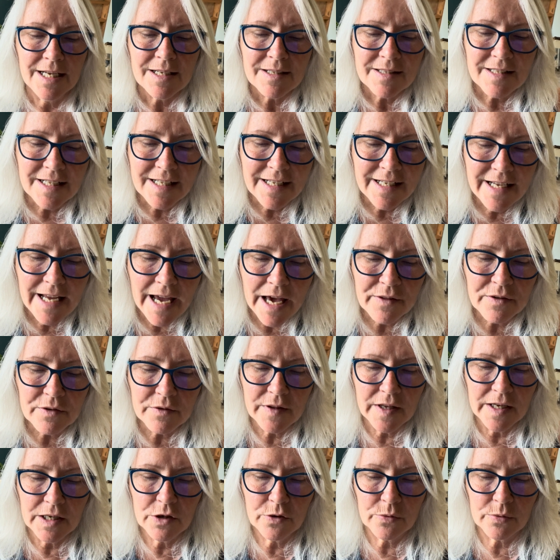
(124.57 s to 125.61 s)
Together,
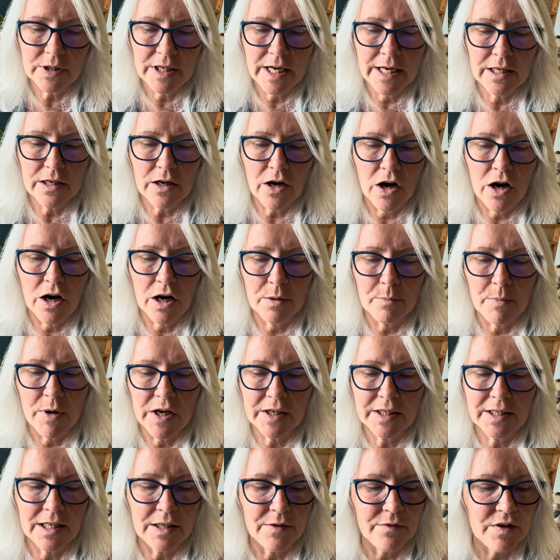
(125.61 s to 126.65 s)
they create a
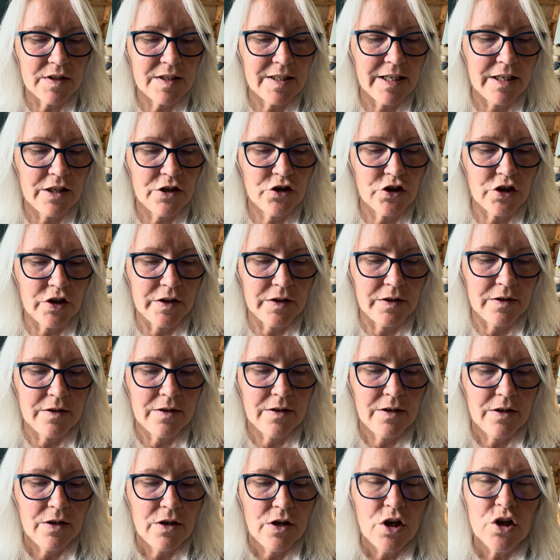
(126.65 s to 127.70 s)
harmonic invitation
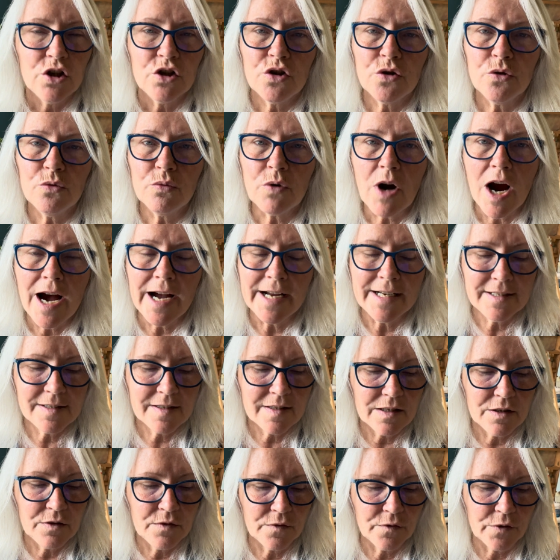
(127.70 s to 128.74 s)
to rise
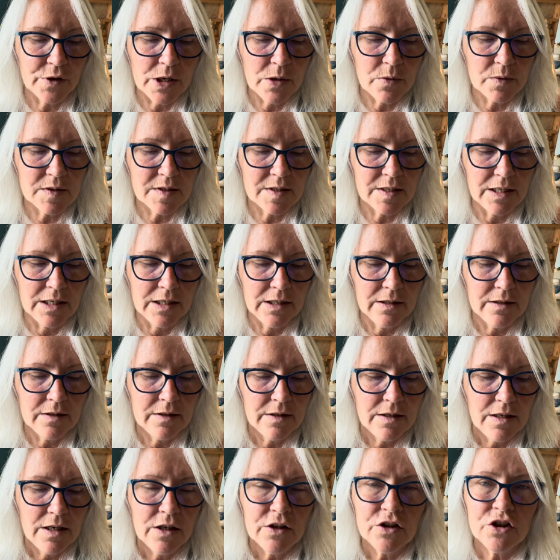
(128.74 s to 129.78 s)
in frequency,
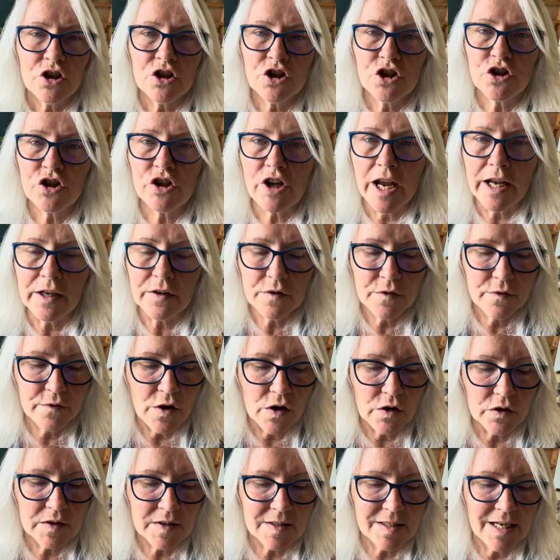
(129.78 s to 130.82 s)
to shed
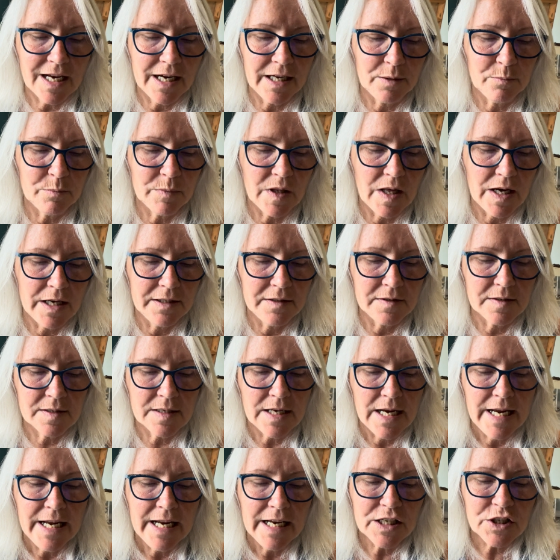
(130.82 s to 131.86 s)
false timelines,
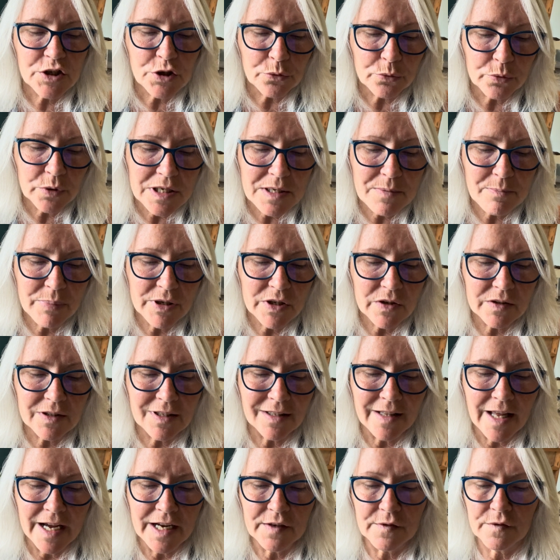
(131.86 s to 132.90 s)
and to rebuild
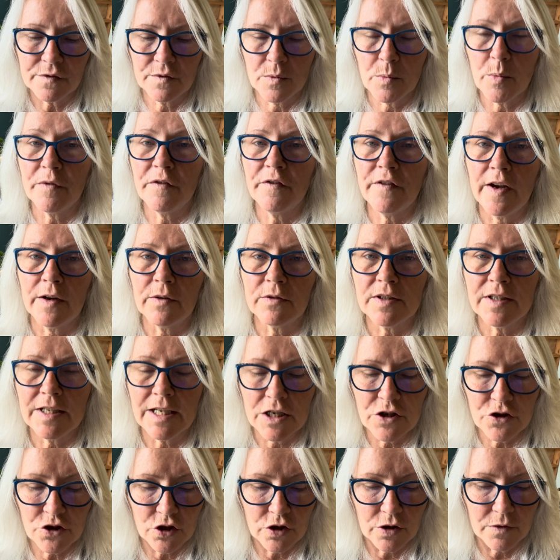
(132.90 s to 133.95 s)
life from a
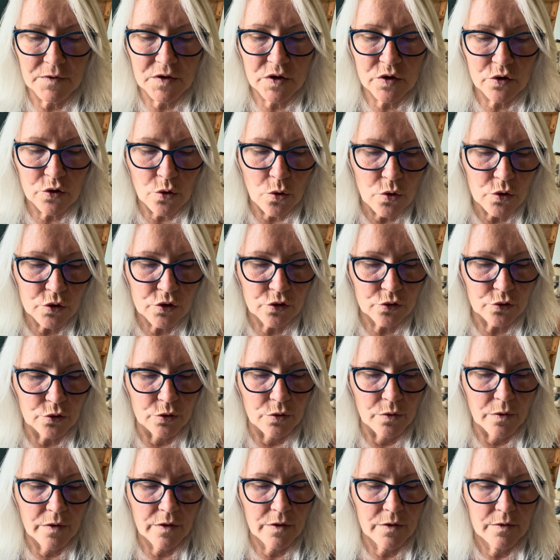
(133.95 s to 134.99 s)
foundation of soul
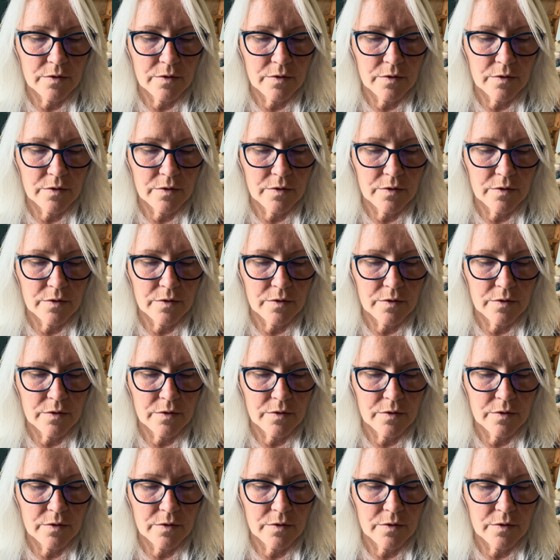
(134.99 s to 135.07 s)
truth.